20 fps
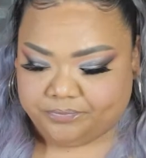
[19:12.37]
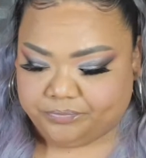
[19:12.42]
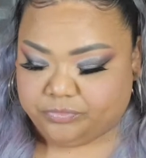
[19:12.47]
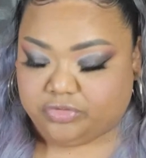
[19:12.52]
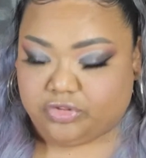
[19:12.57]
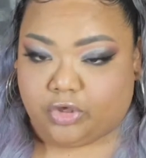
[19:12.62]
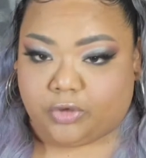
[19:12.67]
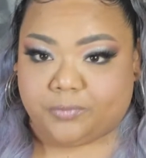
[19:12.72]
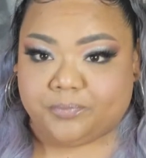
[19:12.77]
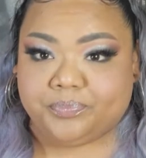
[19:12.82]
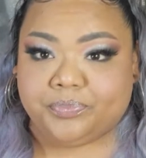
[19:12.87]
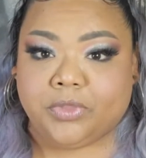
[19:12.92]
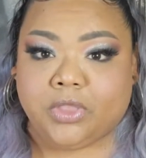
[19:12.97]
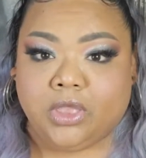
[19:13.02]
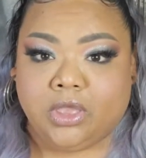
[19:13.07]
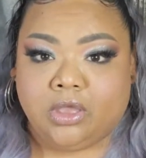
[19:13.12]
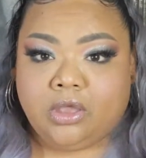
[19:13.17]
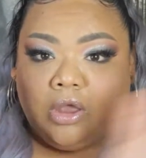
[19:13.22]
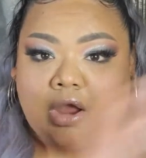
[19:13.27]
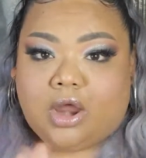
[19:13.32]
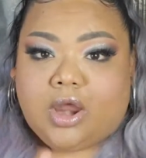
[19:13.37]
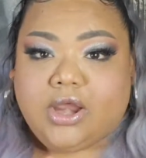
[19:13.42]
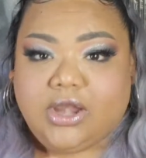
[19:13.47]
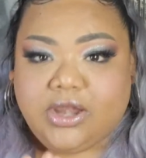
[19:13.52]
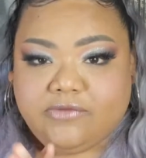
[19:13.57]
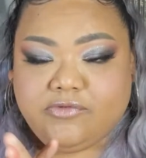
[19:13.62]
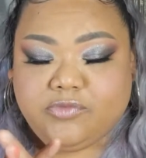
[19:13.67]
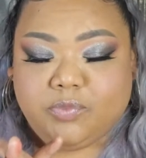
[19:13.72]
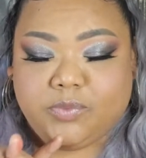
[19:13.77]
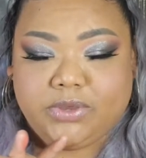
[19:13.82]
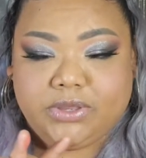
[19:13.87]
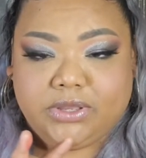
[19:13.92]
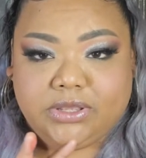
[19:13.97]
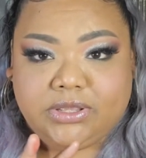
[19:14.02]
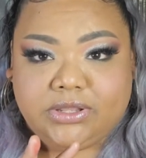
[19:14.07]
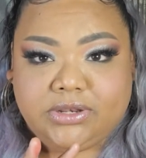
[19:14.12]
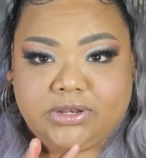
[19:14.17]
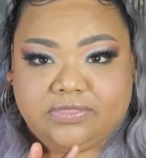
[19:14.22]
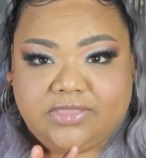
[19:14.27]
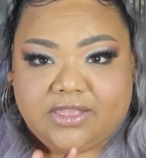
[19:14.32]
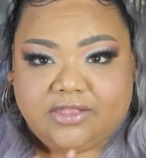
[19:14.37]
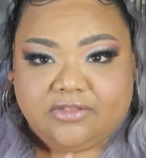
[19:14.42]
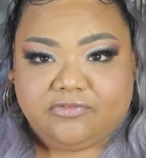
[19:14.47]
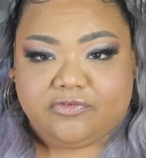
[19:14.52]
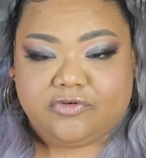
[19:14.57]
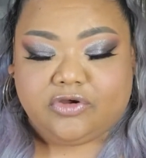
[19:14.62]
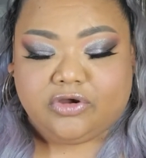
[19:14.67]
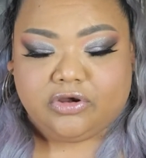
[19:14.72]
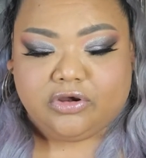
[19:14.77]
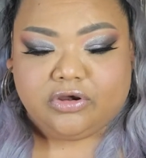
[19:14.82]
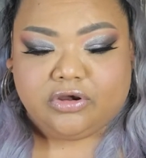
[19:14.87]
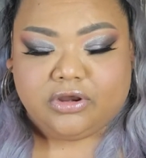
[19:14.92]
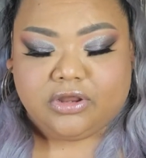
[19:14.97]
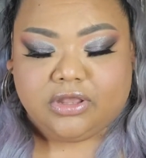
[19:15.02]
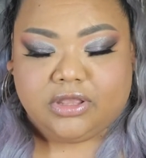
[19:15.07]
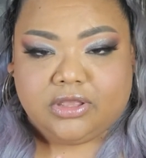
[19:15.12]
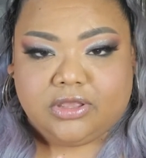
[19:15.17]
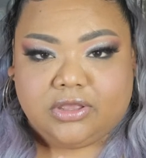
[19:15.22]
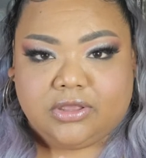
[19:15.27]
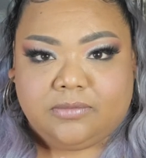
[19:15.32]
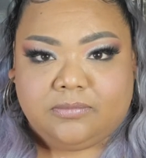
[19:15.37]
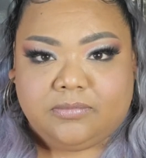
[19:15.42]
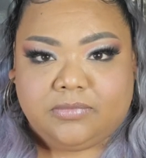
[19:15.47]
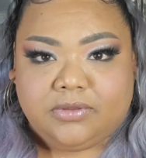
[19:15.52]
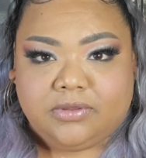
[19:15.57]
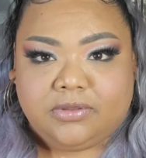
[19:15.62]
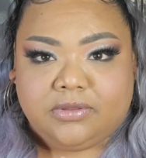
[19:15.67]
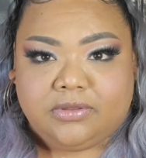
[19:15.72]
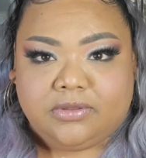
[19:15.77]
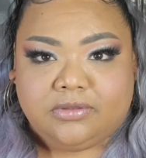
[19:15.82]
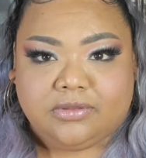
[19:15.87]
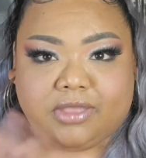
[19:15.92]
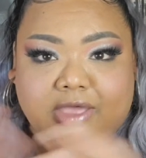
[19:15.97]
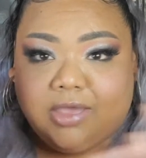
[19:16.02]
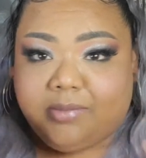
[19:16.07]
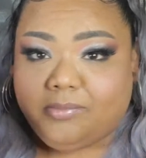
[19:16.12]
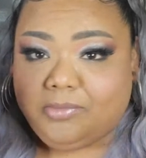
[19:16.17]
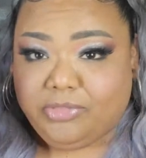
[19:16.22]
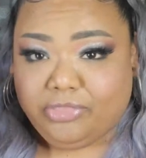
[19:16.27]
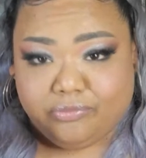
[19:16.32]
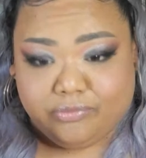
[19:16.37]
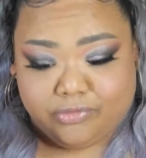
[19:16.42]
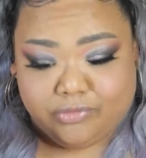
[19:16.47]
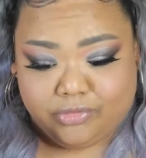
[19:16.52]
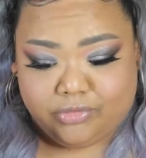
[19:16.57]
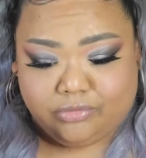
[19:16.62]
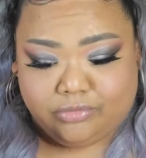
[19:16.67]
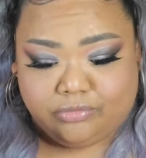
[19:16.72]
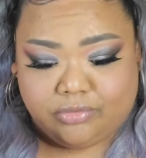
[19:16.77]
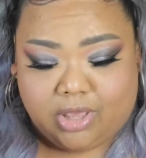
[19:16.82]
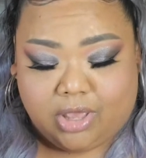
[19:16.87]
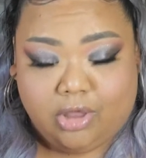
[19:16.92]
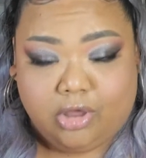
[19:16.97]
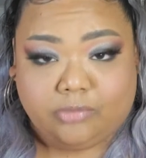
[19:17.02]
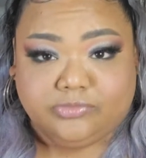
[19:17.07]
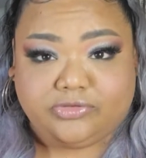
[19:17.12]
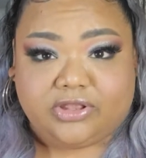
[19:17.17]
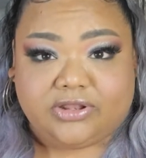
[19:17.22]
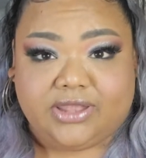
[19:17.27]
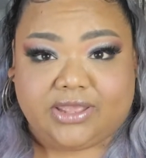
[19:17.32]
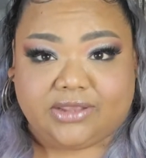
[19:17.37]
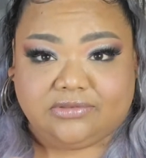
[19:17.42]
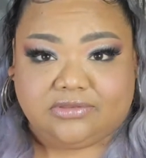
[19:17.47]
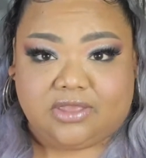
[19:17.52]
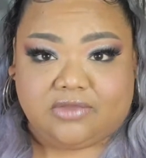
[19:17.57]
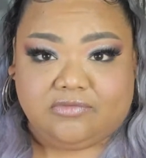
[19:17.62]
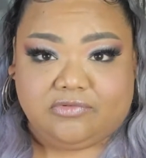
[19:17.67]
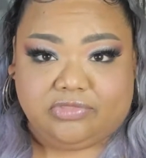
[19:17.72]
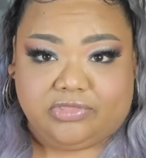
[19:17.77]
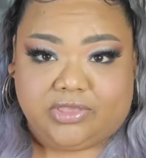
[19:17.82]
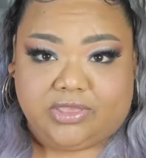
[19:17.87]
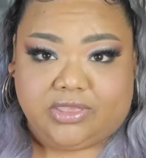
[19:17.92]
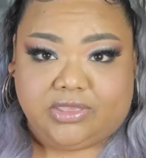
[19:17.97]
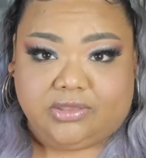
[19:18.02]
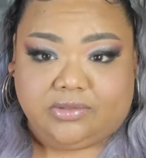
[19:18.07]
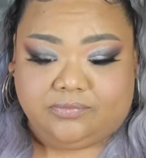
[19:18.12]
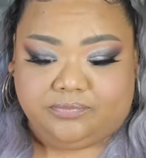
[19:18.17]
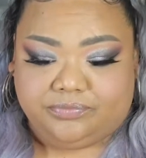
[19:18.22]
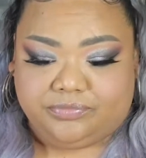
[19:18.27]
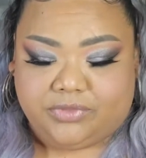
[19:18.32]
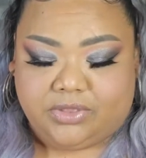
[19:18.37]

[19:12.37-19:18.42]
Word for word: So, all right, everyone. Thanks for um, coming through. I hope y'all liked everything.